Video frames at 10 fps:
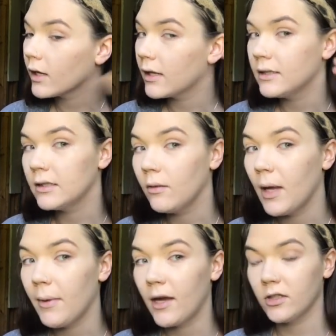Are these little
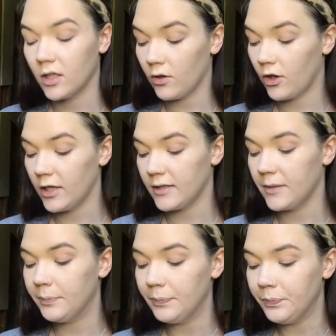baby hairs going
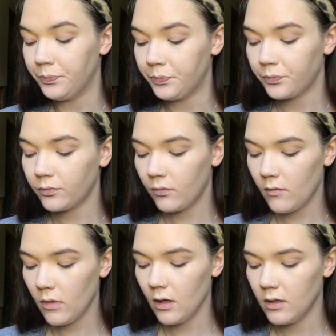crazy?
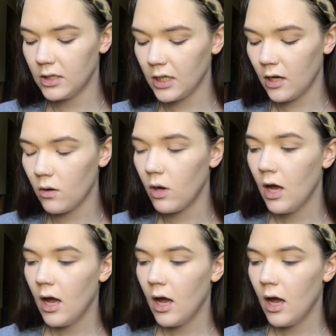So,